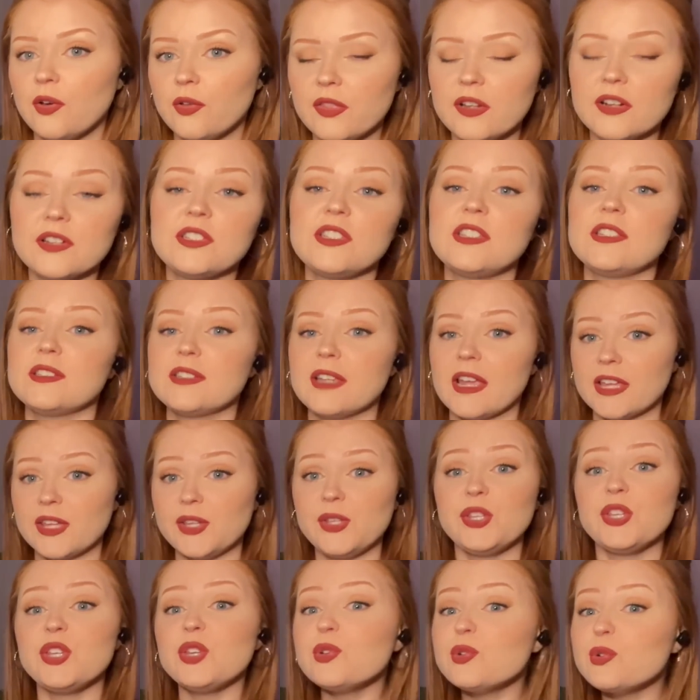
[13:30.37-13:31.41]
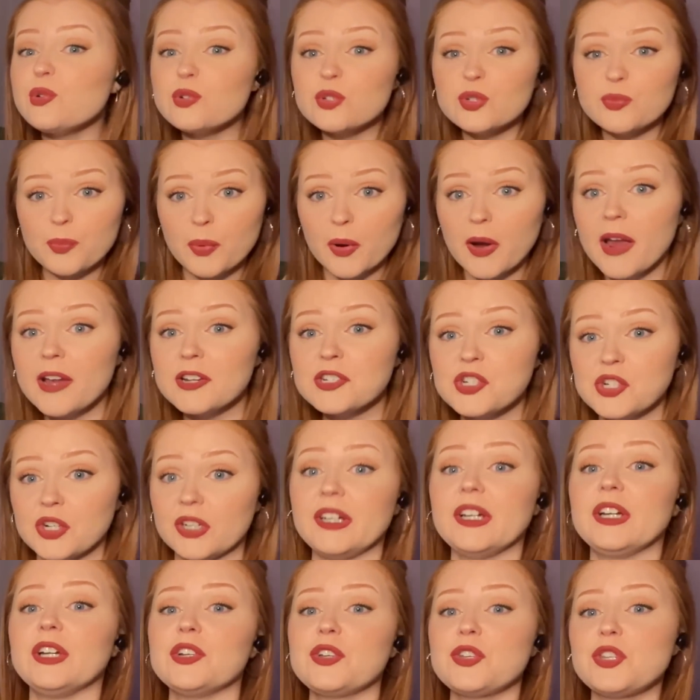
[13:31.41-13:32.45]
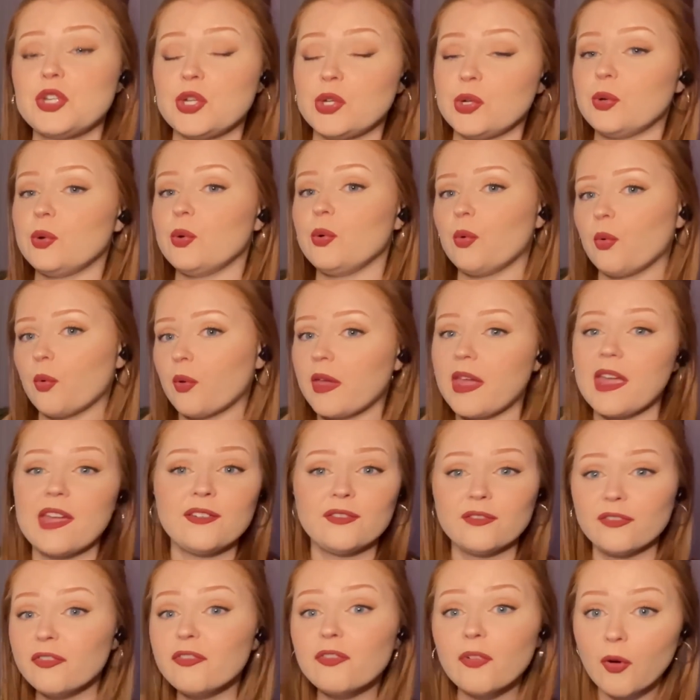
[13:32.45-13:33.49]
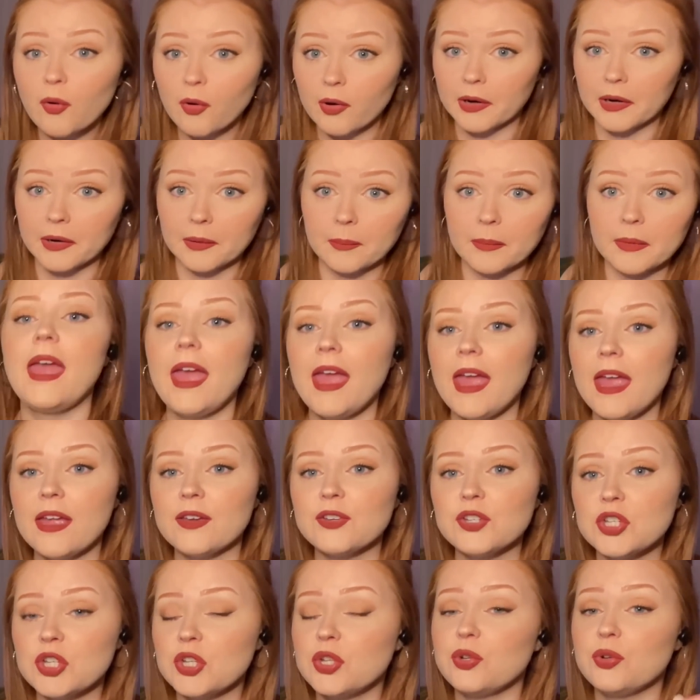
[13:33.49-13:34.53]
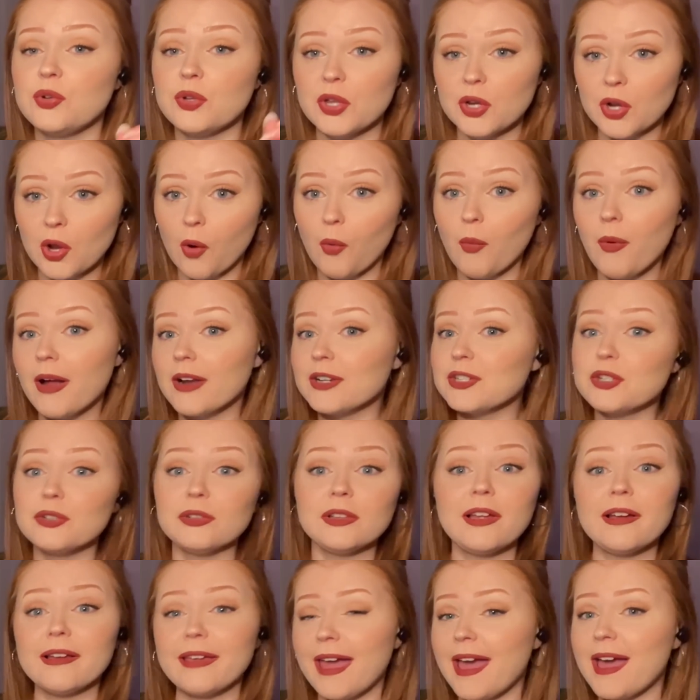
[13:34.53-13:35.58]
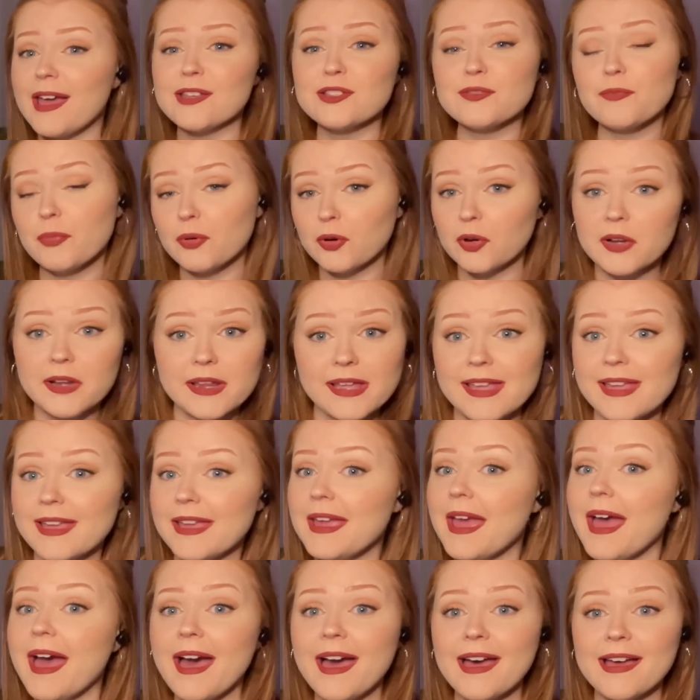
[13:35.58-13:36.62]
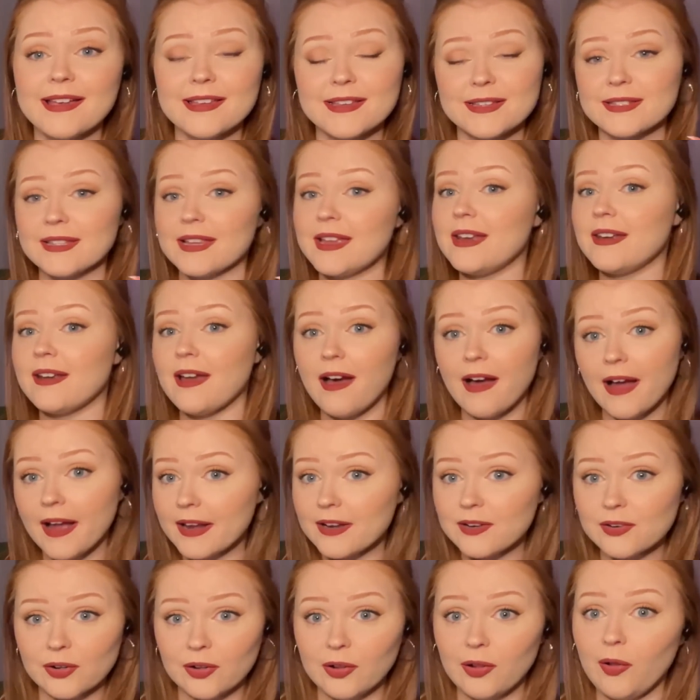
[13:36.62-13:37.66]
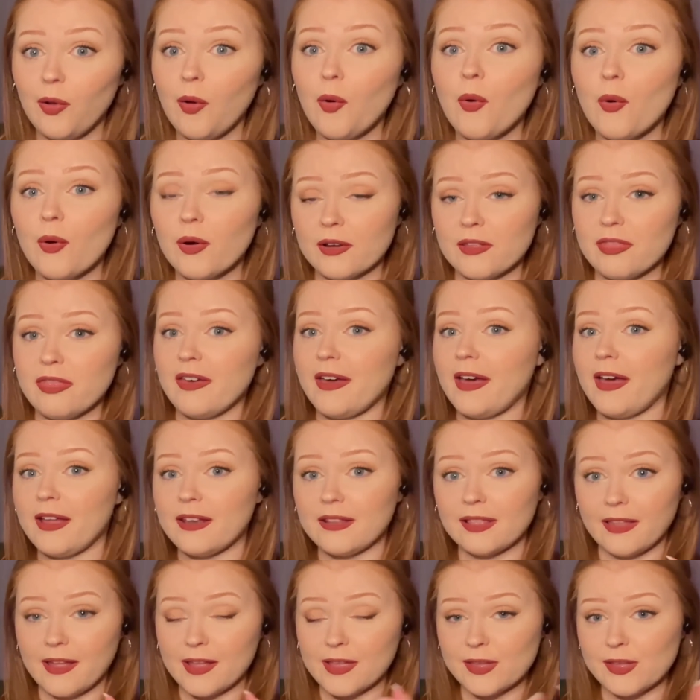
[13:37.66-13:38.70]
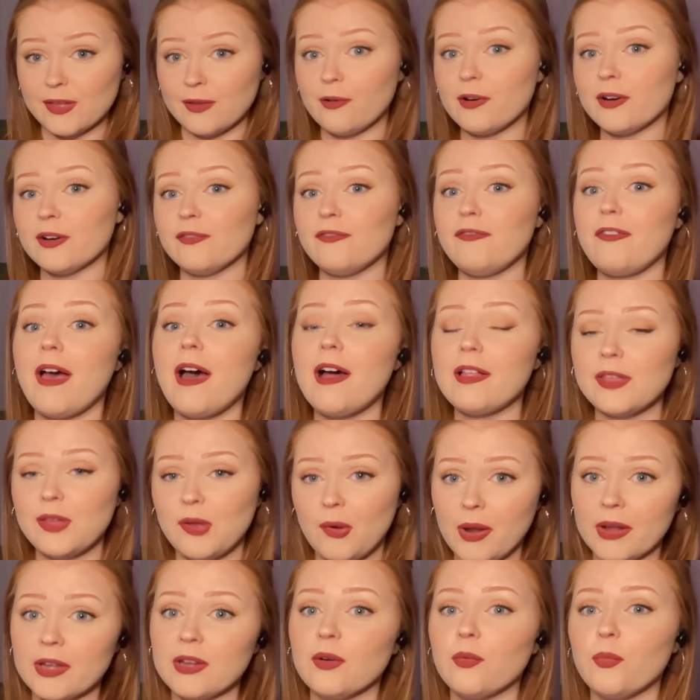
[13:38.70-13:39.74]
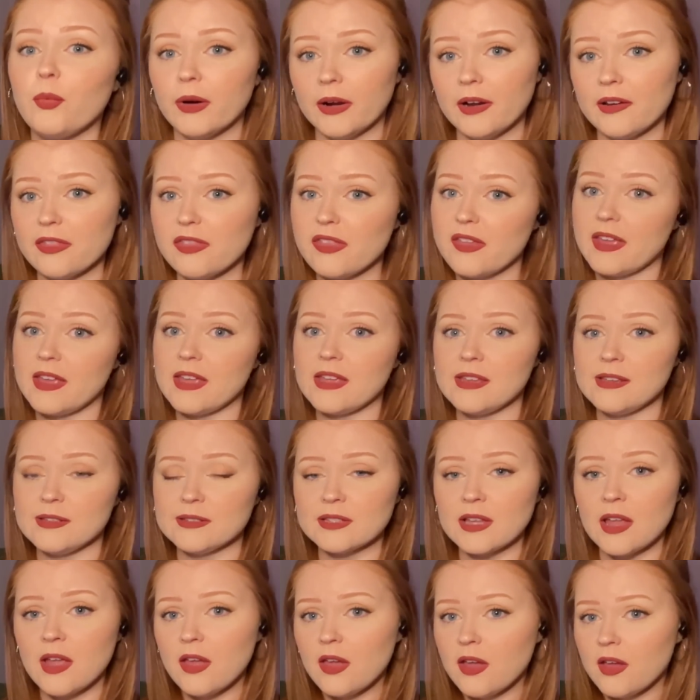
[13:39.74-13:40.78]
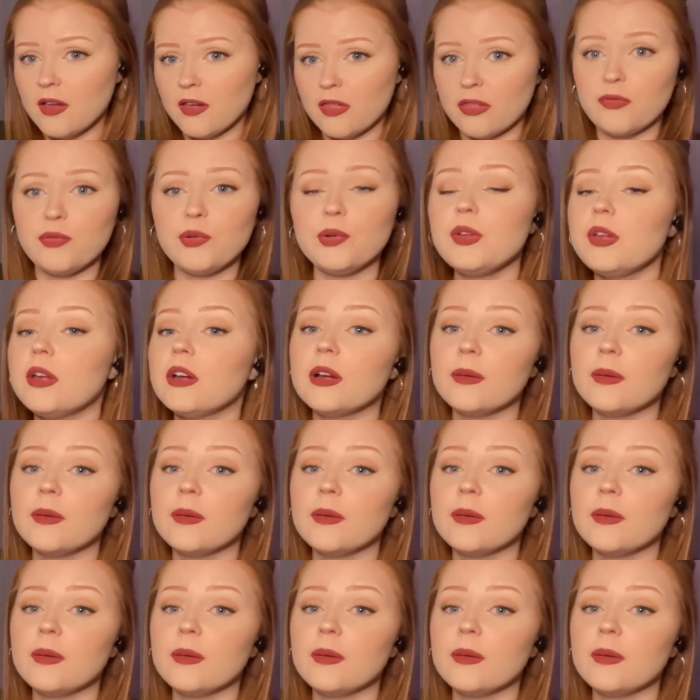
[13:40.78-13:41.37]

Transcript: there's this like huge pressure to conform and to, you know, want to look as pretty as an idol, or that like your value and your worth is through your